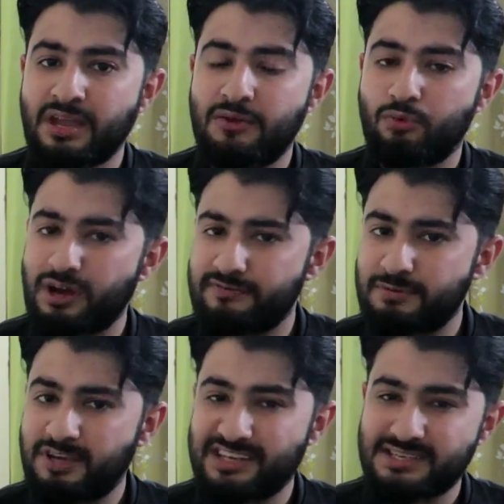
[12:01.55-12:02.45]
And one of the
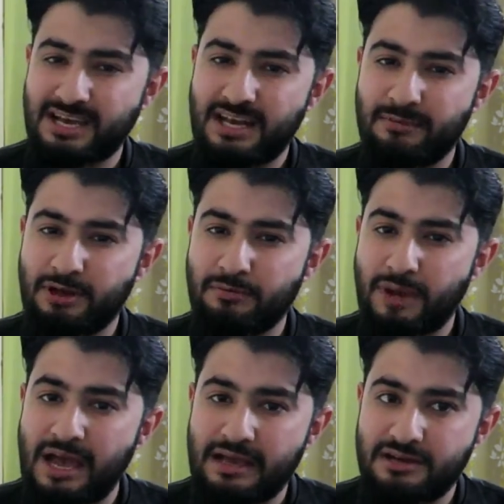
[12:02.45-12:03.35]
biggest dilemma in
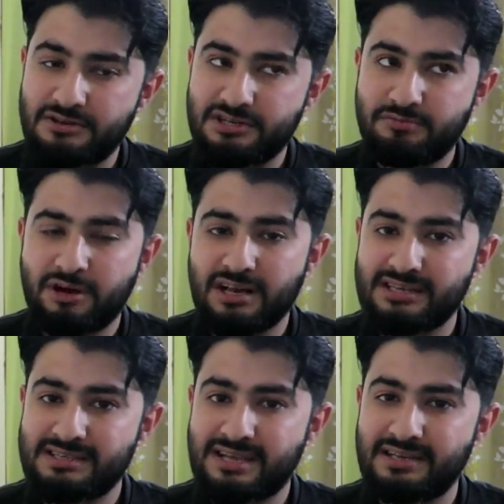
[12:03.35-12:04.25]
my country,
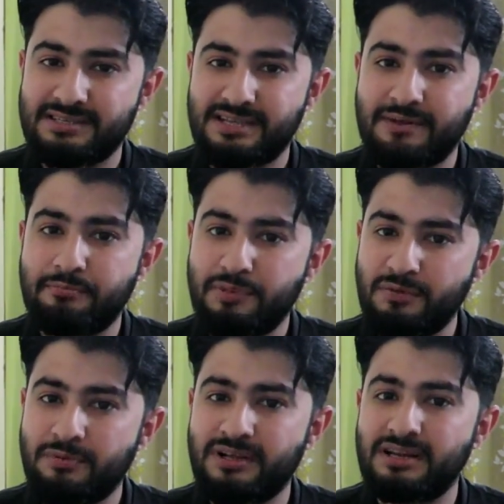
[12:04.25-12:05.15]
Pakistan, is that
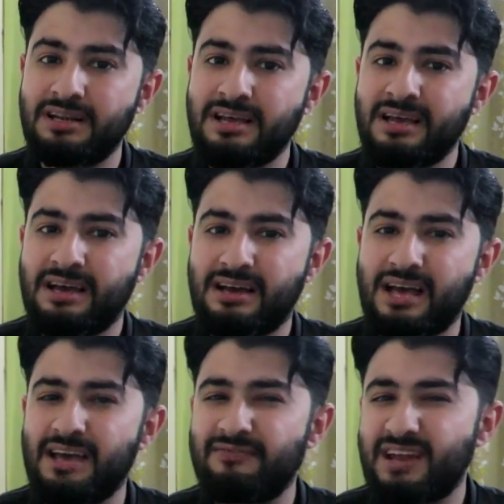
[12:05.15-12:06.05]
people
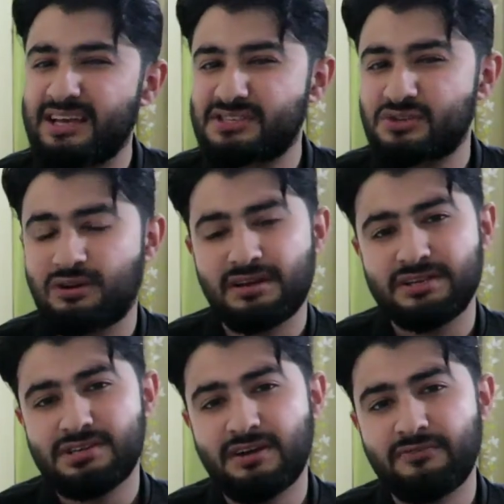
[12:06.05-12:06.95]
have less
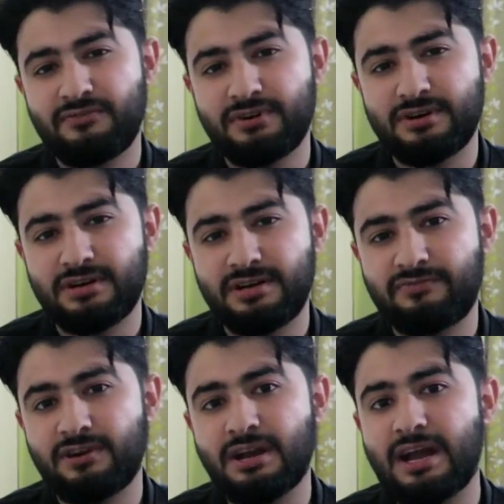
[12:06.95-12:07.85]
knowledge of
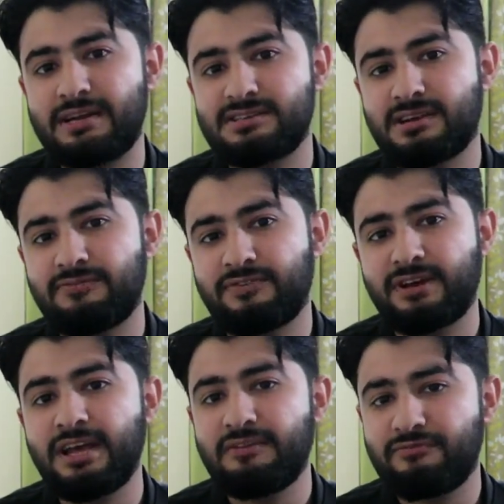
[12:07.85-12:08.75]
different kinds of
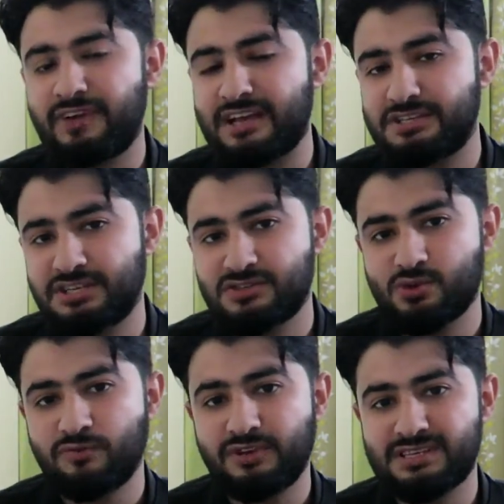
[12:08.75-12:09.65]
infections,
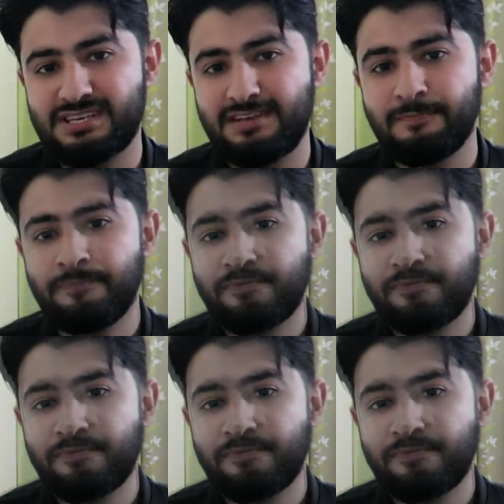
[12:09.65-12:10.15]
obviously.